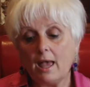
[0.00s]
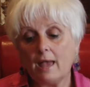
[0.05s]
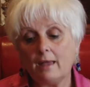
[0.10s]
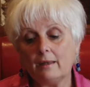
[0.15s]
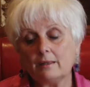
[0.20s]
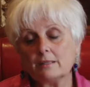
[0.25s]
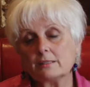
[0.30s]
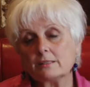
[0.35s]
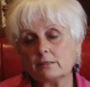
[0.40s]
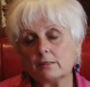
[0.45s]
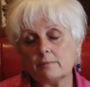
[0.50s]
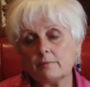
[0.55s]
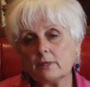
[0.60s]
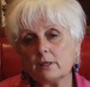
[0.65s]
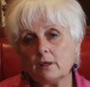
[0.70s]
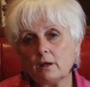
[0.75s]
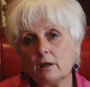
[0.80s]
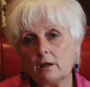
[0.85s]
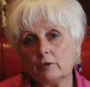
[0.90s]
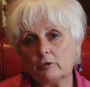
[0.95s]
And it's
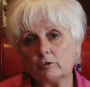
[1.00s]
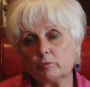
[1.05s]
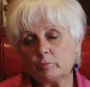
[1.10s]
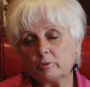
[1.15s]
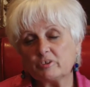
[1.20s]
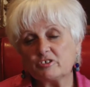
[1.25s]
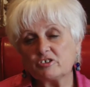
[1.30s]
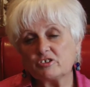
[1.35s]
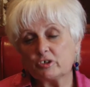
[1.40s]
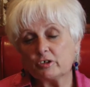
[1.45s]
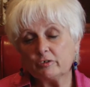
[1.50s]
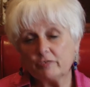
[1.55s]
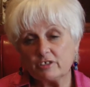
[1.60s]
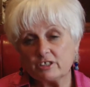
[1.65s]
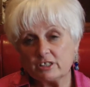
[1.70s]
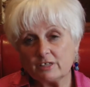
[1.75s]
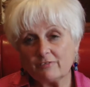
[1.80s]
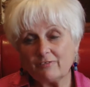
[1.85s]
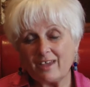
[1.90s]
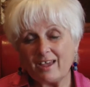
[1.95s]
something called a
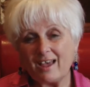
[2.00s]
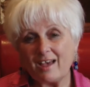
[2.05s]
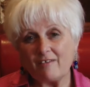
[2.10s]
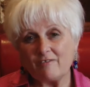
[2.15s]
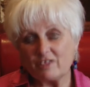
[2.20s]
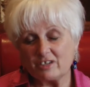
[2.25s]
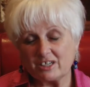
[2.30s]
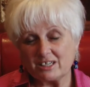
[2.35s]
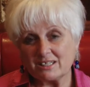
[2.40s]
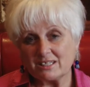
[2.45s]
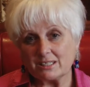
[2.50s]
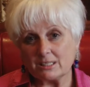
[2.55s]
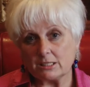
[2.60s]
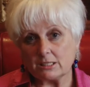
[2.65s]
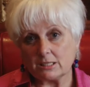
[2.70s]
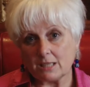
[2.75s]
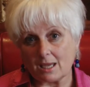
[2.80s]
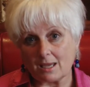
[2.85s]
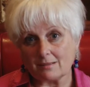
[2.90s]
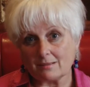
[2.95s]
preservative
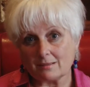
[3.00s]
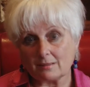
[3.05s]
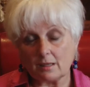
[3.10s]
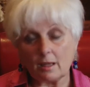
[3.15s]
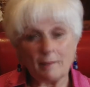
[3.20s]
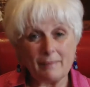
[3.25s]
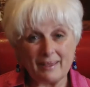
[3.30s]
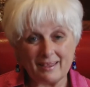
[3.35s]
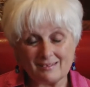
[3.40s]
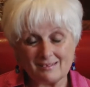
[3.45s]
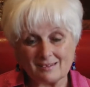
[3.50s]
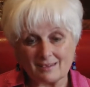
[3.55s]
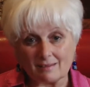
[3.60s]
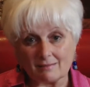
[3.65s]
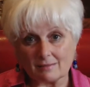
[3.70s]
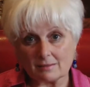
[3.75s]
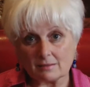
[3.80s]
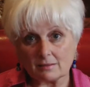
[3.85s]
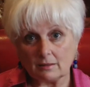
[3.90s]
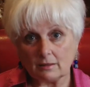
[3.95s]
efficacy test, a PET
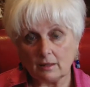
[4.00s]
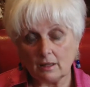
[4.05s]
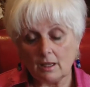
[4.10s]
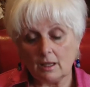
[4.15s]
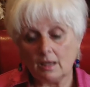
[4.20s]
test.